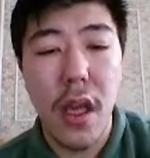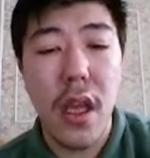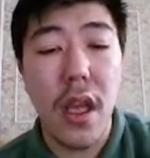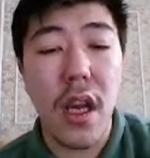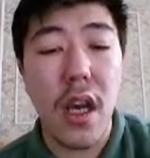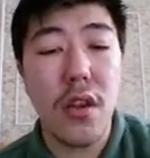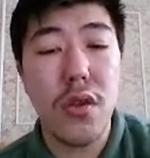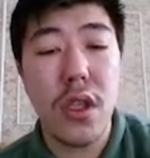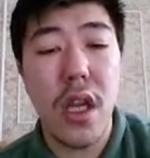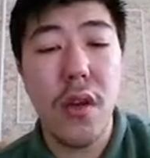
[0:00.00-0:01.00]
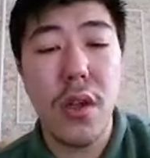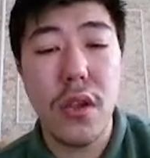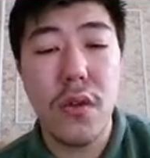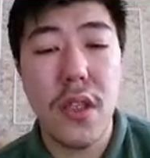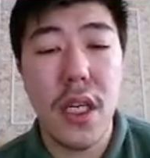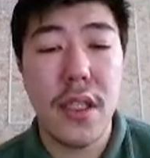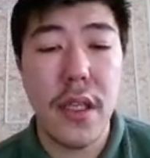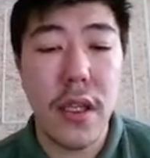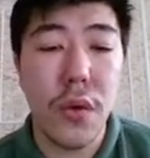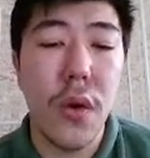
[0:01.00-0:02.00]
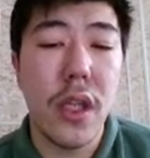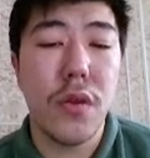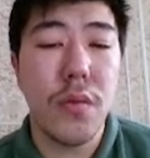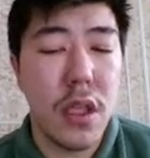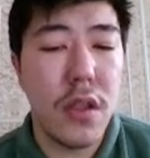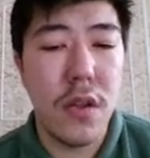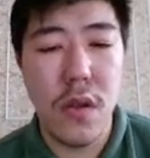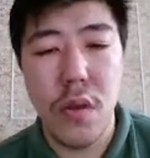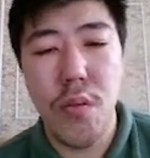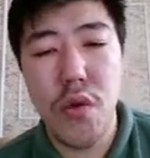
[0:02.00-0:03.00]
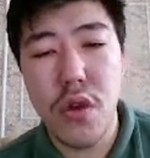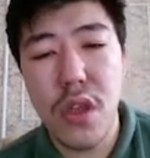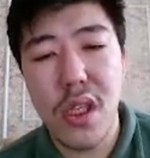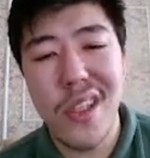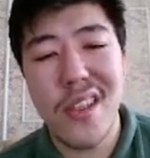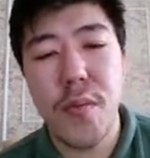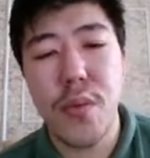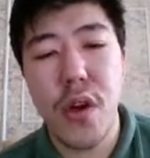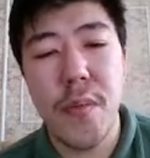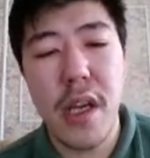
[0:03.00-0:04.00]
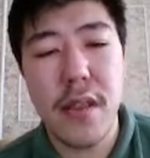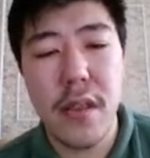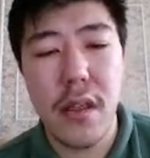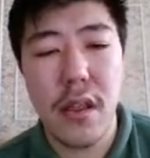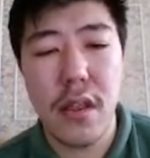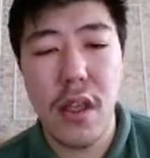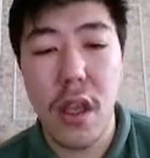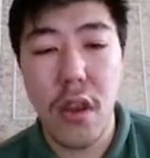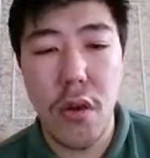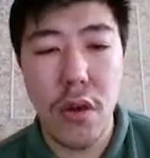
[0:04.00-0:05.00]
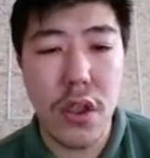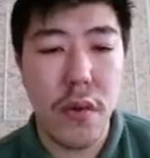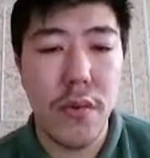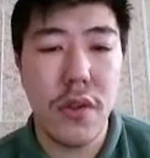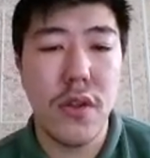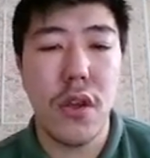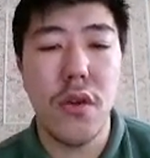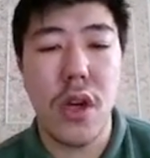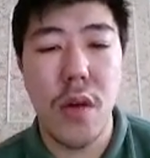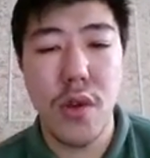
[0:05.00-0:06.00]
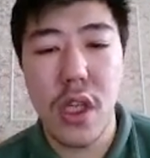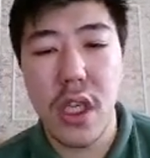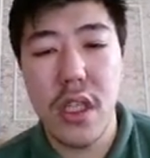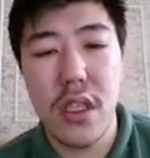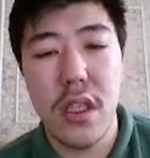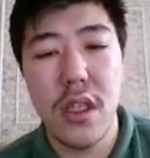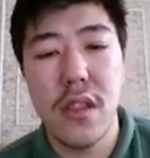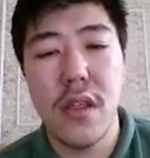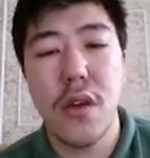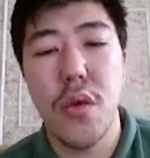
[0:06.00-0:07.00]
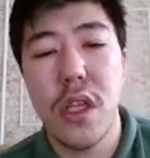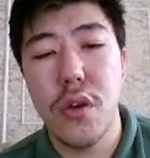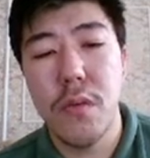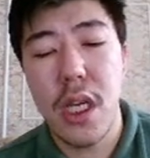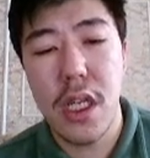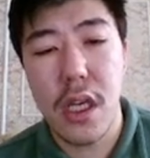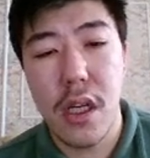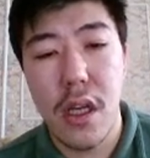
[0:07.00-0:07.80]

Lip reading: In conclusion, I want to say that quantum key distribution is a promising technology for secure communication in the quantum era.